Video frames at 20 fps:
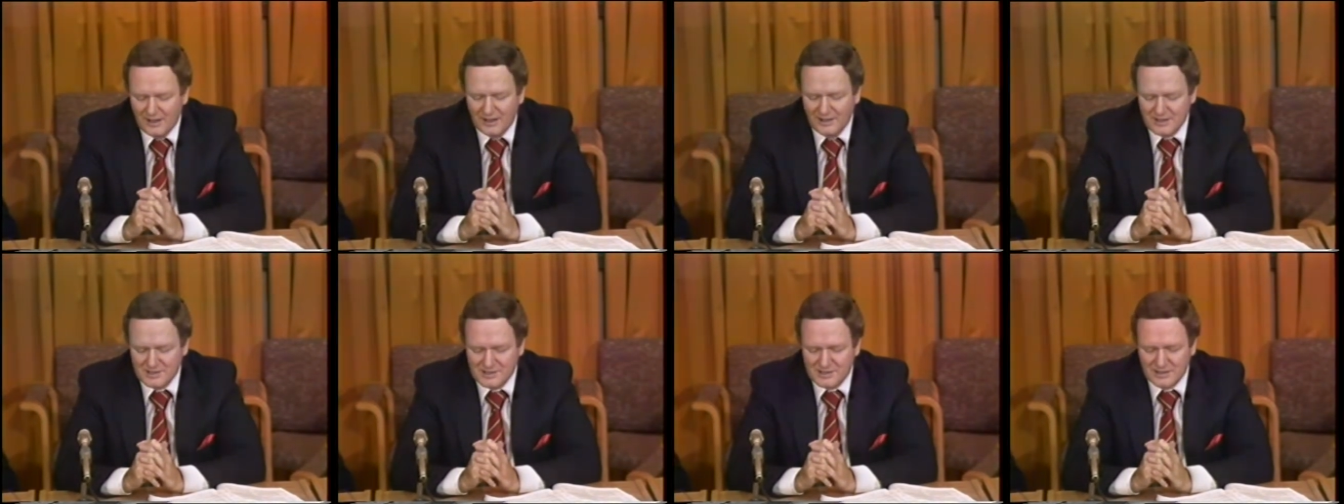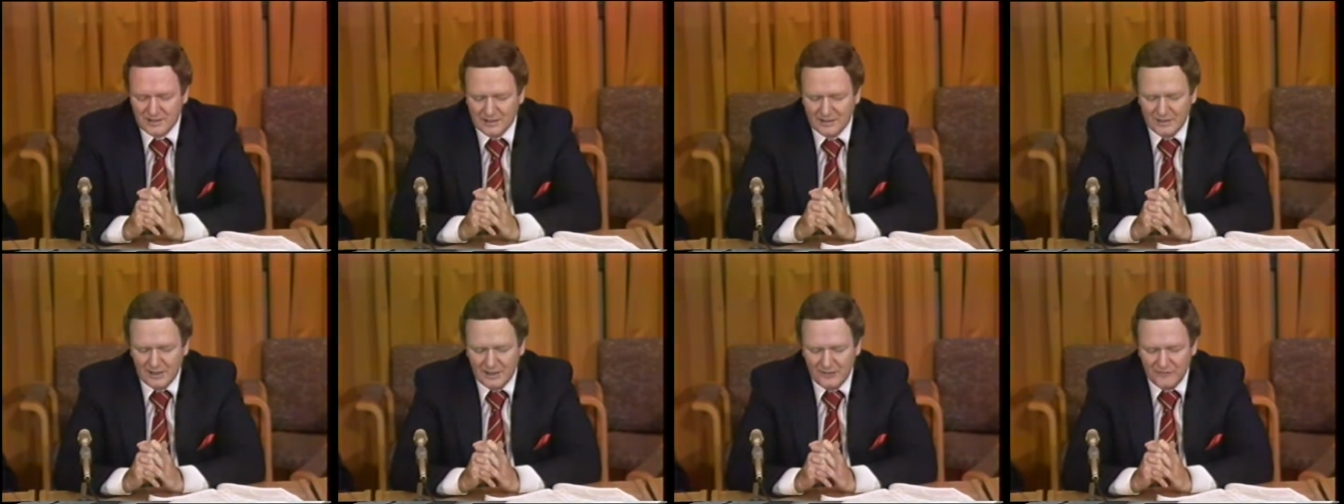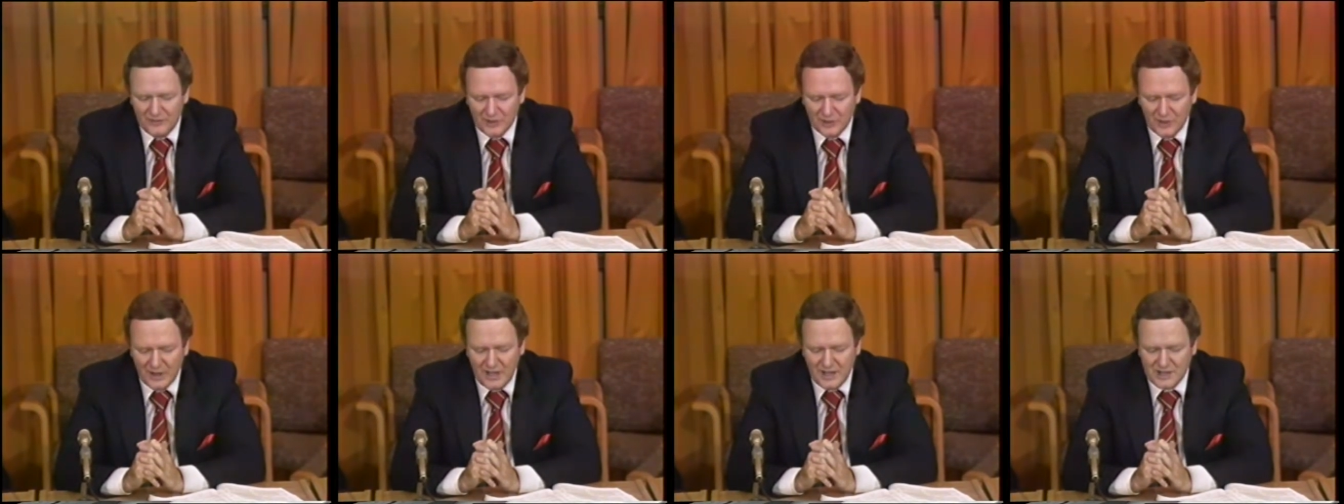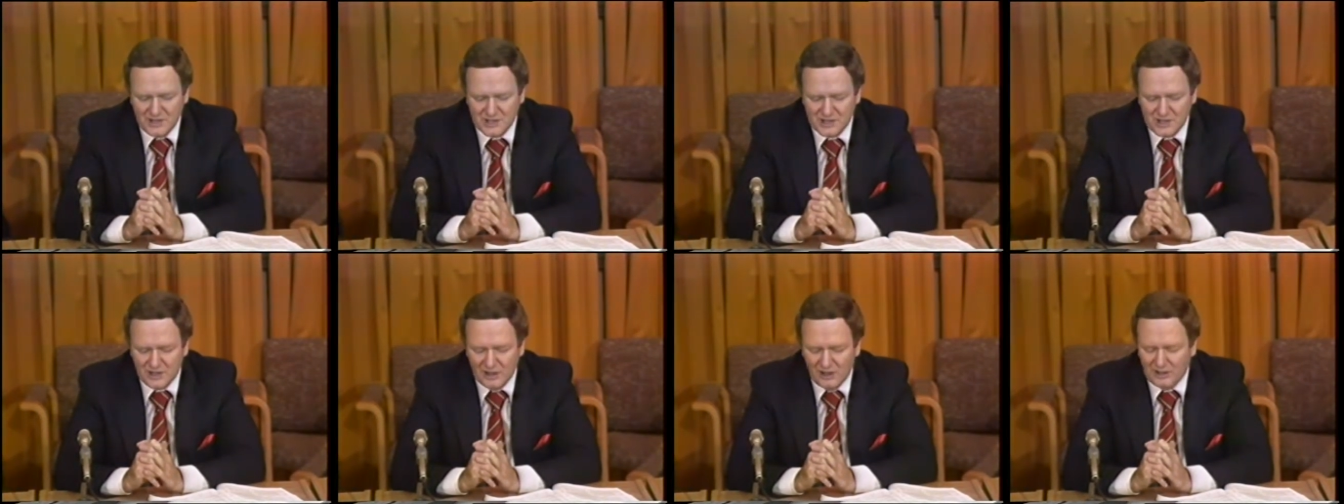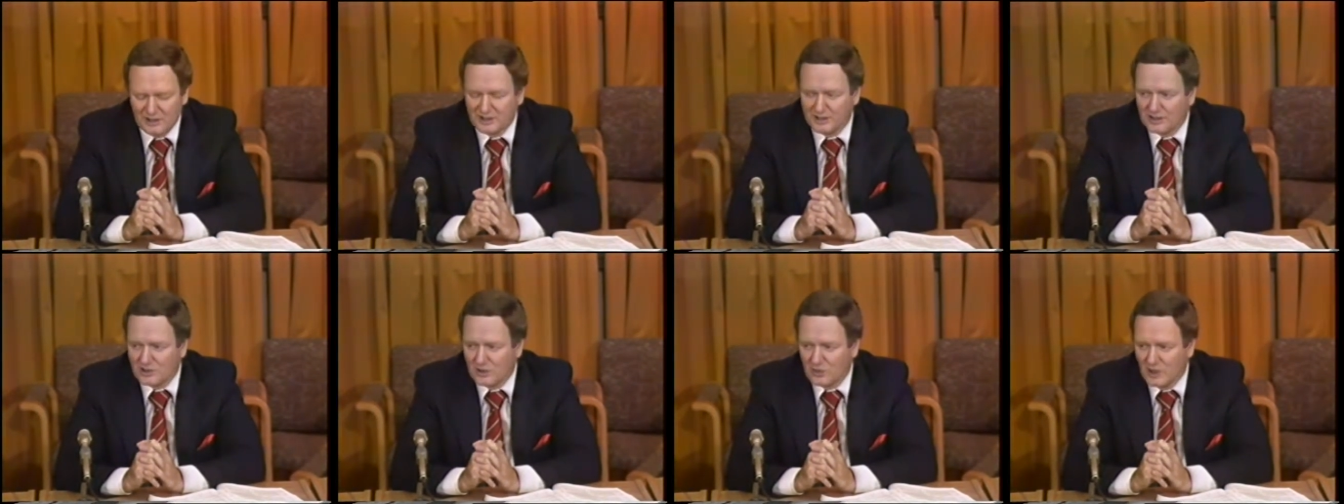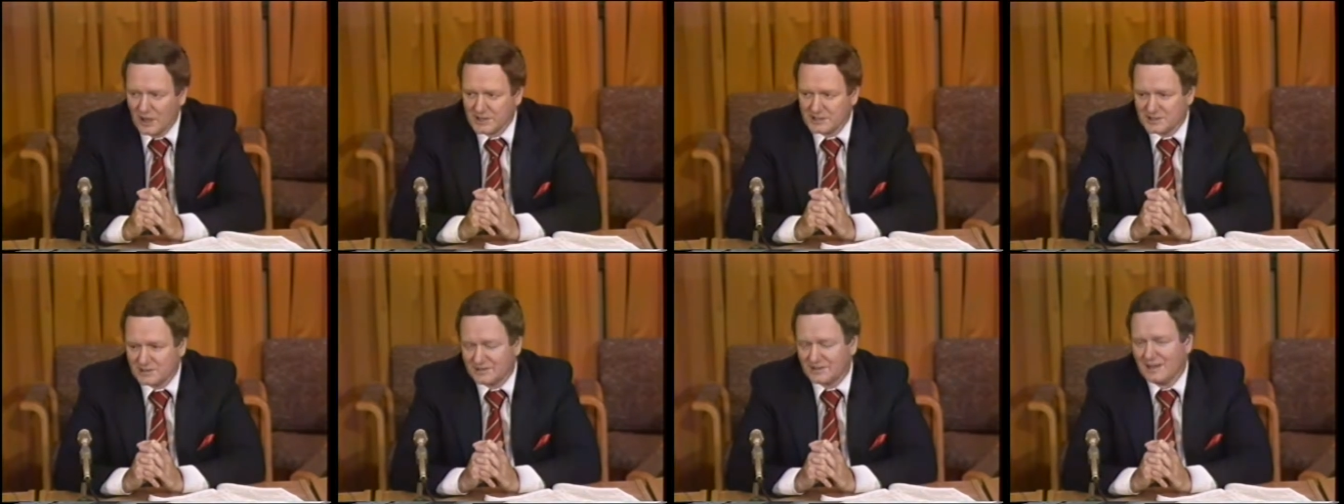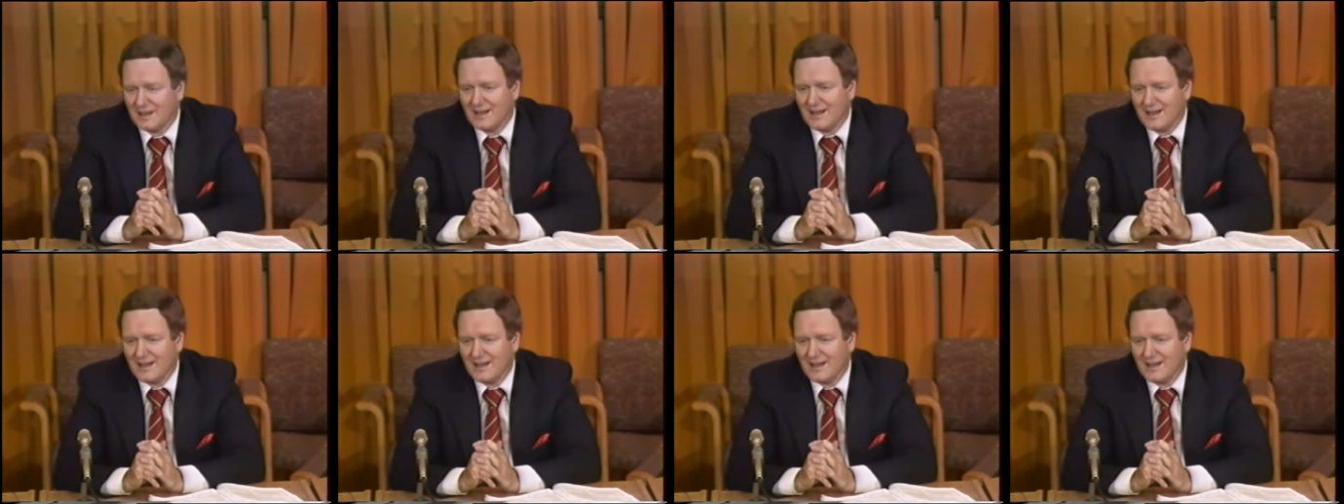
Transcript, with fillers: is uh, if your age is called into question.